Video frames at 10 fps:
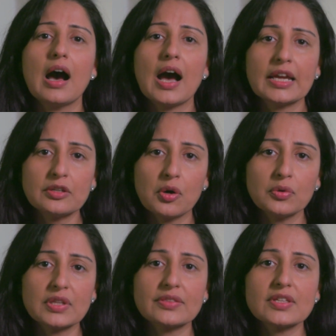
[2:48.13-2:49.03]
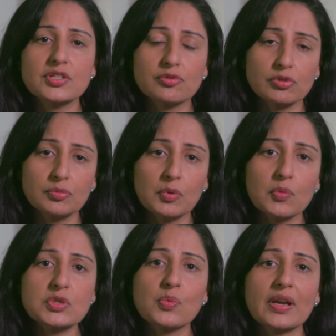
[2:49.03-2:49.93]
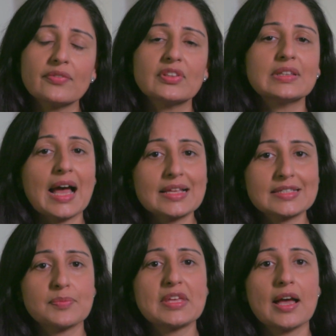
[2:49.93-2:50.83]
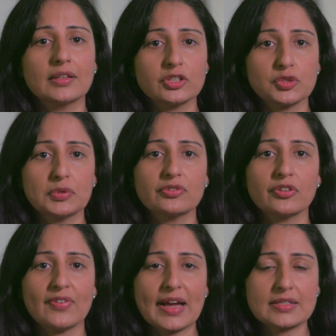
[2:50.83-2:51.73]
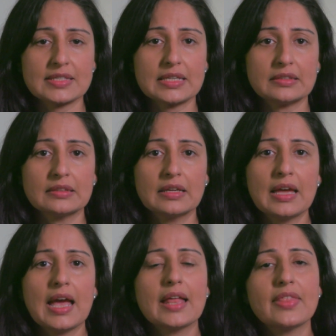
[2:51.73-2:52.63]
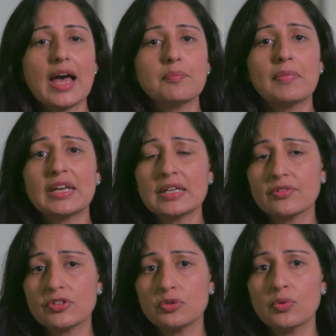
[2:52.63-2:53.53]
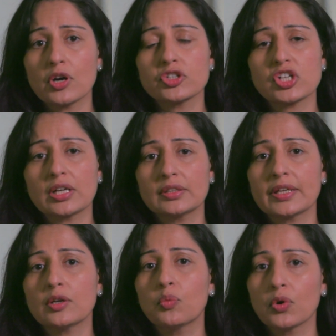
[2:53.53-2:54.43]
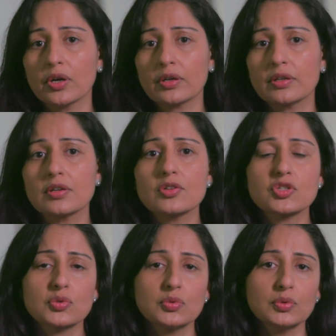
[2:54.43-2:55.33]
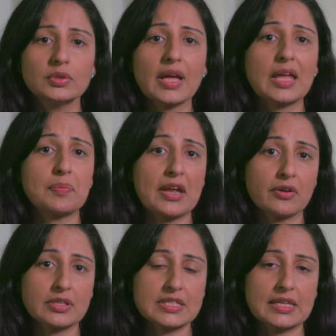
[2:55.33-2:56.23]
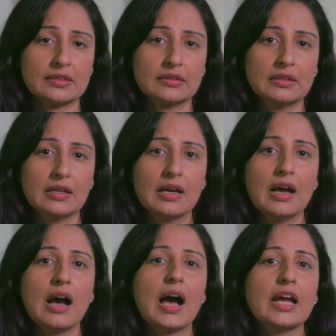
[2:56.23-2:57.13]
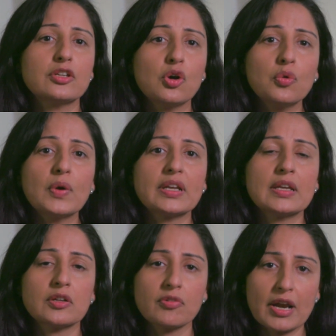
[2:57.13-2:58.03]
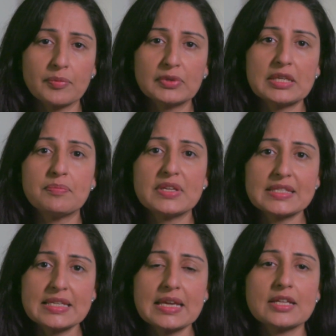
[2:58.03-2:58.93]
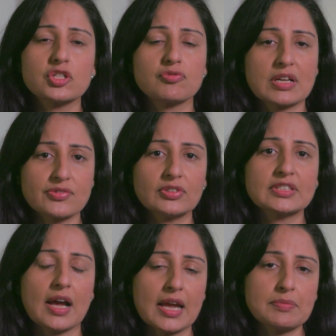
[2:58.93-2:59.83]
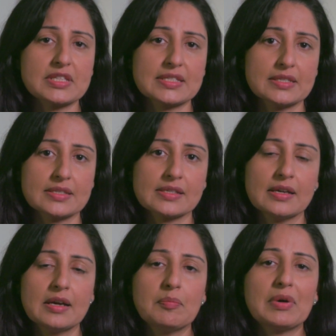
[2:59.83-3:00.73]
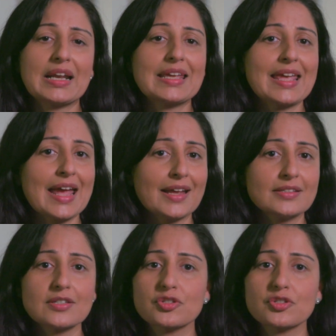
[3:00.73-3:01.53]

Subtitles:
I know that this group was one of the last to be eligible for vaccine, and that many of you are juggling work, school, and parenting. I know what an incredibly busy and stressful time this is, but I can't